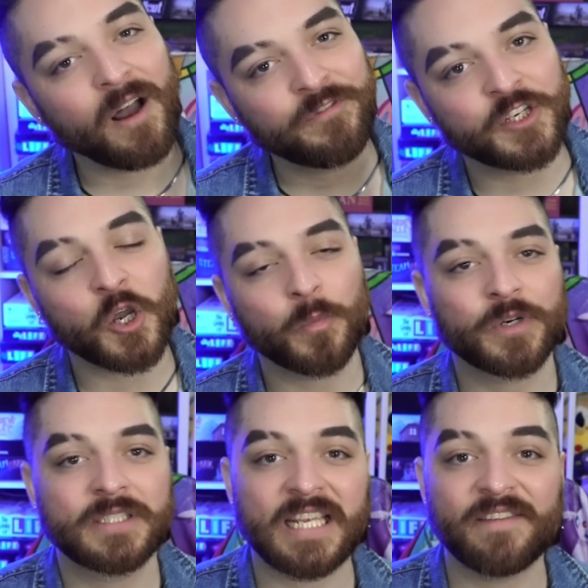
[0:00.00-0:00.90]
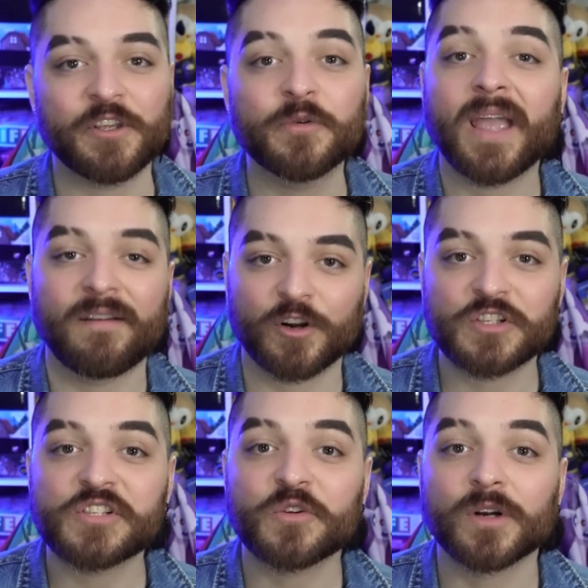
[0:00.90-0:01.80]
off to go perceive UK
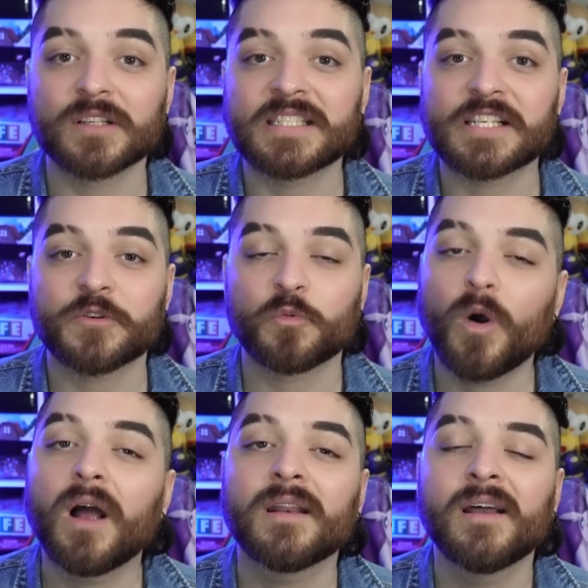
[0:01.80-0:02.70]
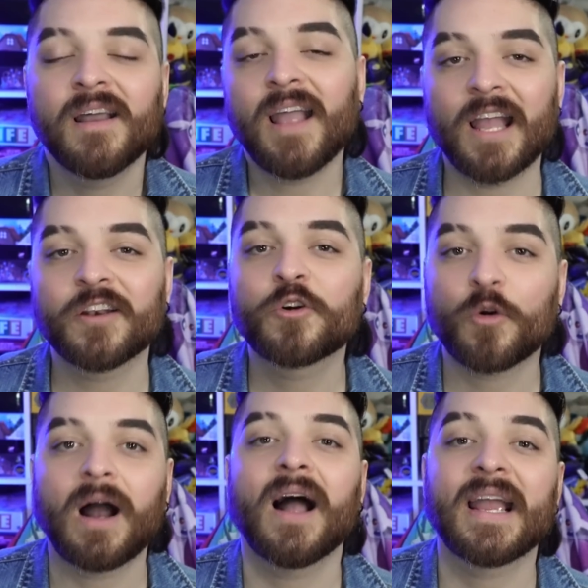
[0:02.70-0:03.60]
versus the World Season 1 and
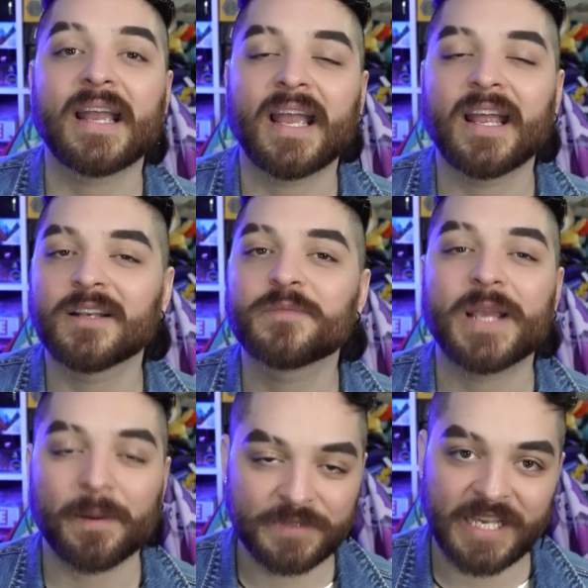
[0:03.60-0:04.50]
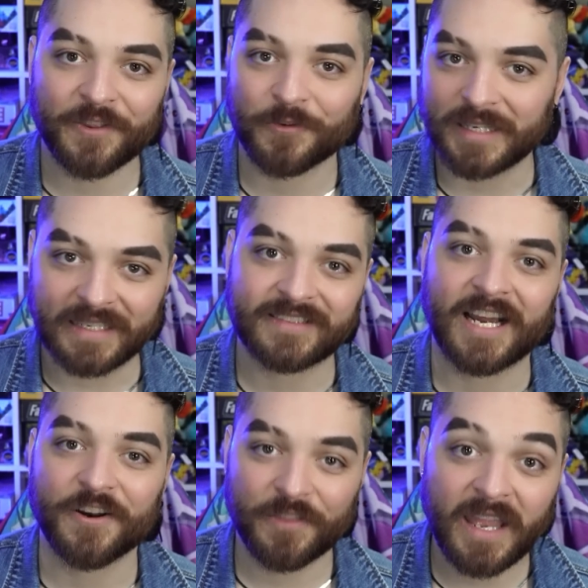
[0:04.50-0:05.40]
cry and be upset through the
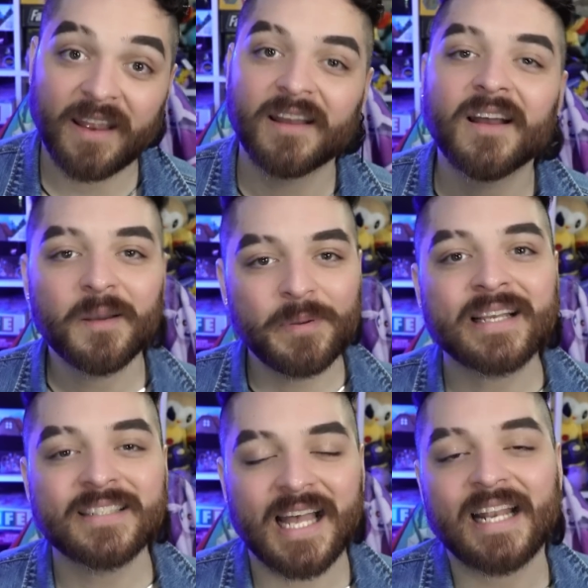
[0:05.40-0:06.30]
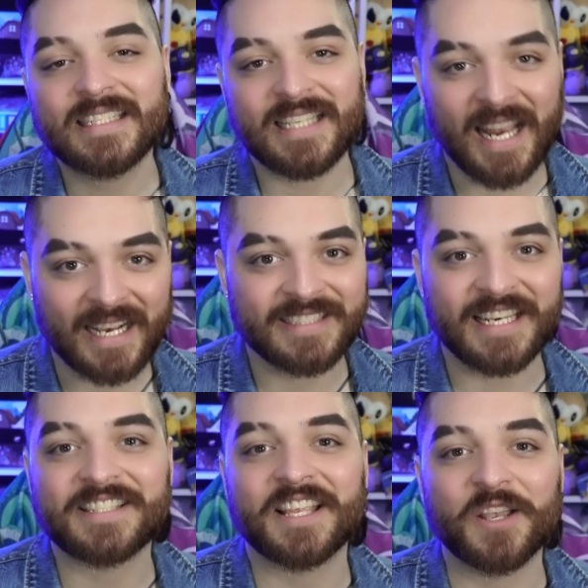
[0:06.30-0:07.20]
entire thing, because that is the next
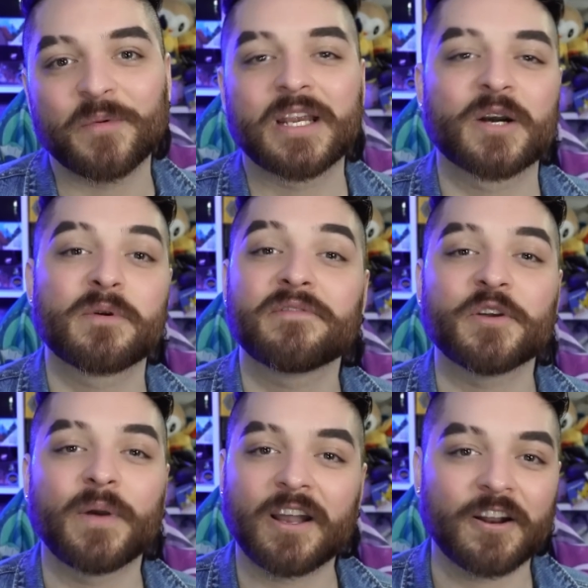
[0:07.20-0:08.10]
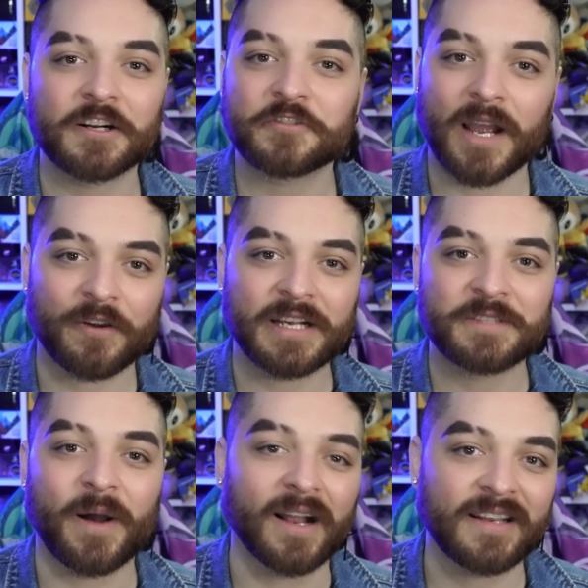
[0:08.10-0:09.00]
season that we are reviewing on our Drag Race
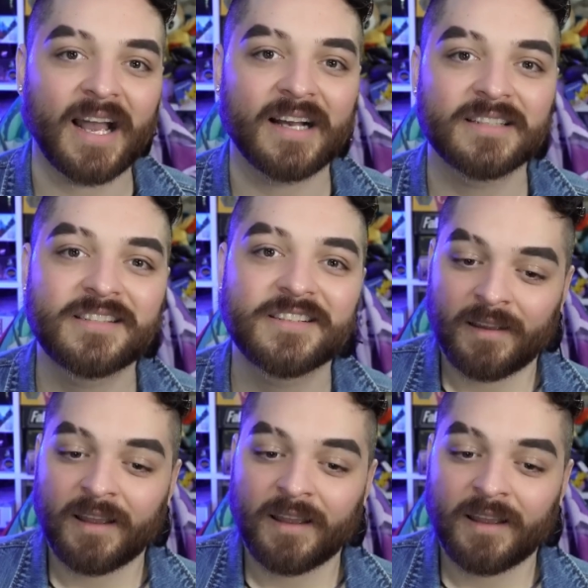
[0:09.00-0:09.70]
podcast.